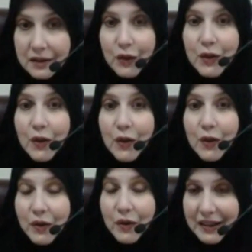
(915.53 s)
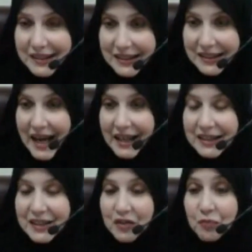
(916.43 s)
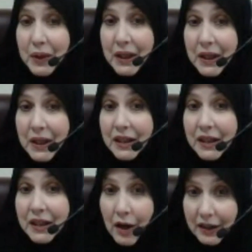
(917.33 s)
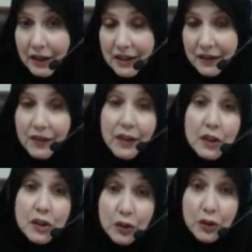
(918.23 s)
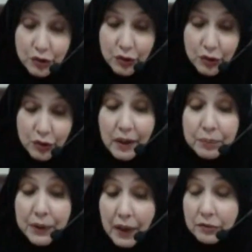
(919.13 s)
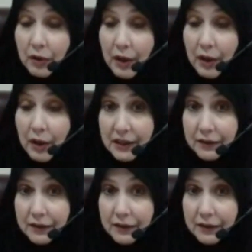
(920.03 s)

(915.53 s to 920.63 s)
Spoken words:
So you don't get the status of being a relative unless you're truly a blood relative.